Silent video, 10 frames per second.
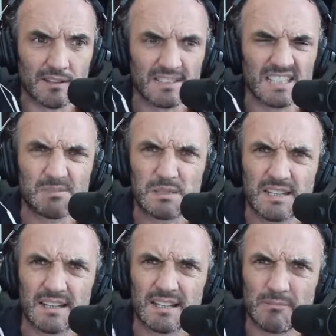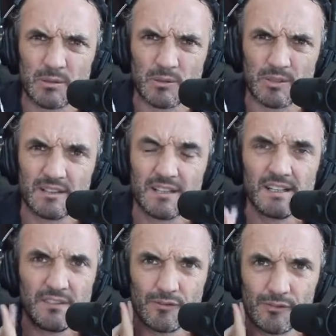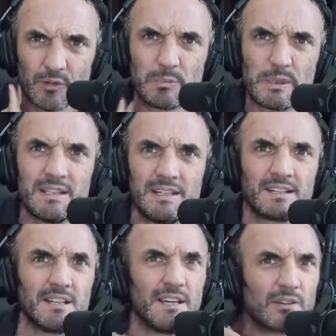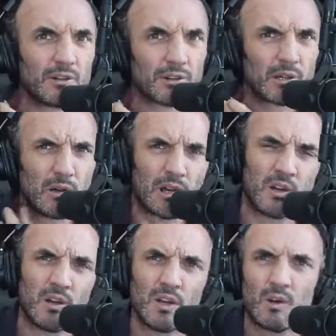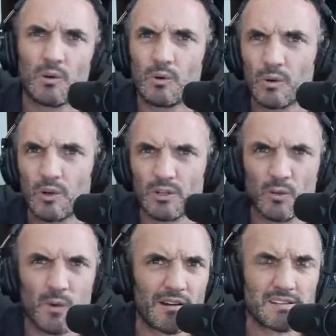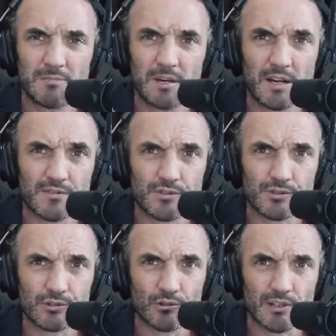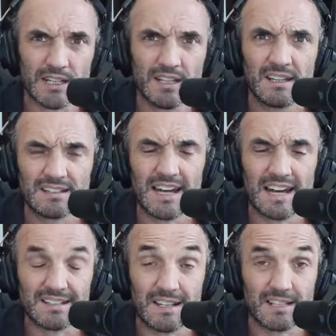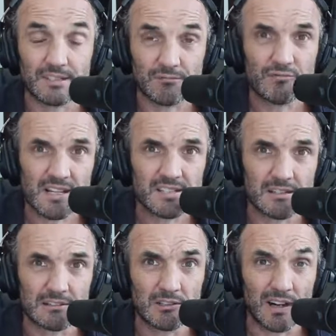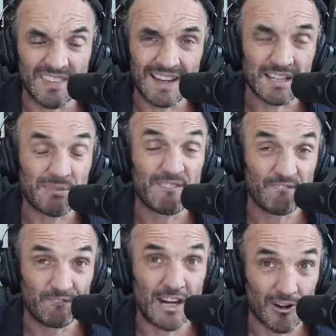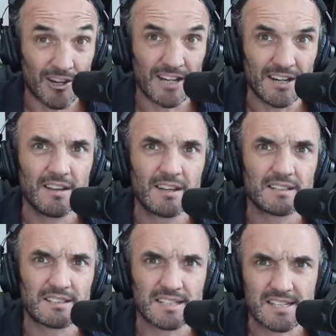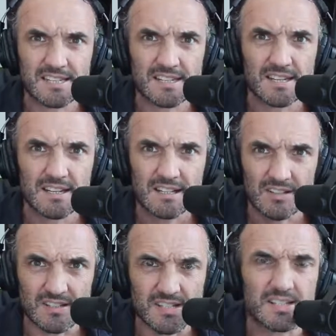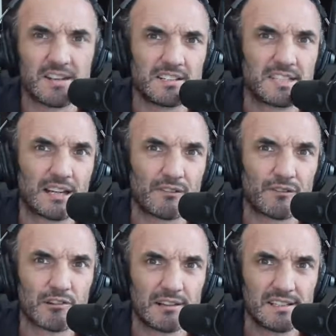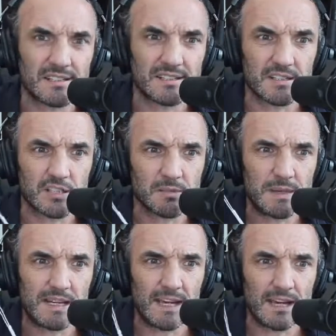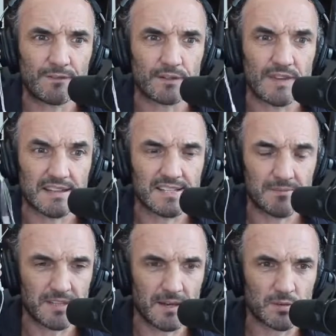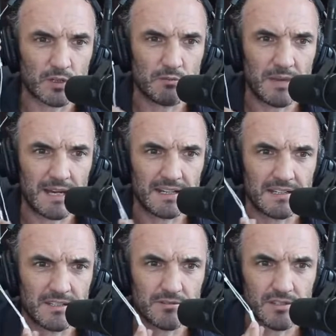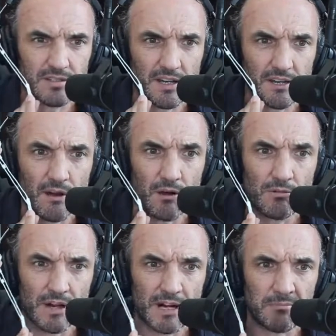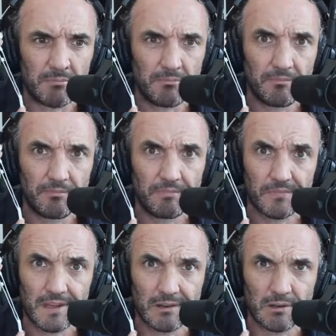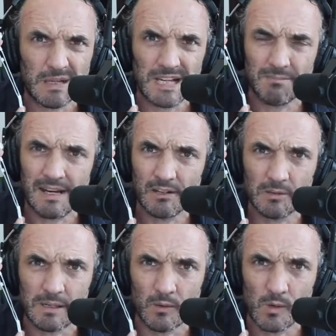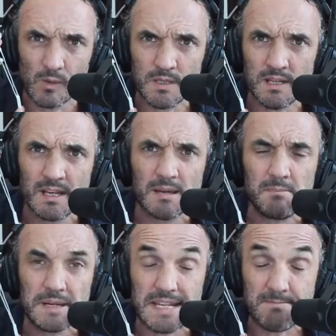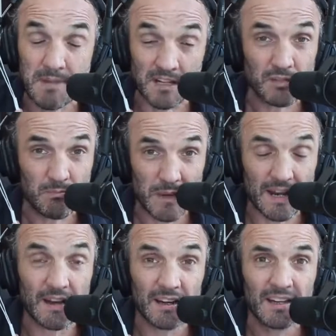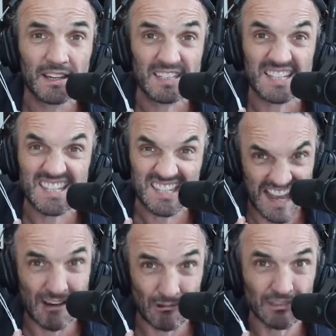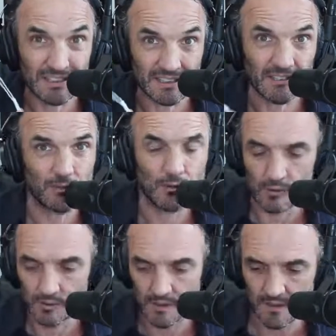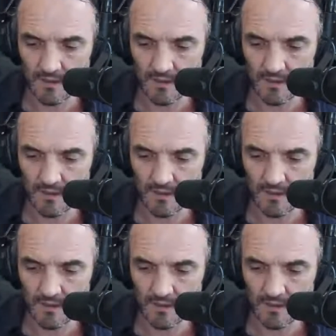This is particularly important if you've got a beard, if you've got a collar, or you're wearing some kind of jewelry. That does rustle a lot, and that can be very disconcerting for a listener. So just be careful of that. Sometimes what you may need to do is just kind of hold it up a little bit. It may look a bit awkward, but it's much better than sounding awkward.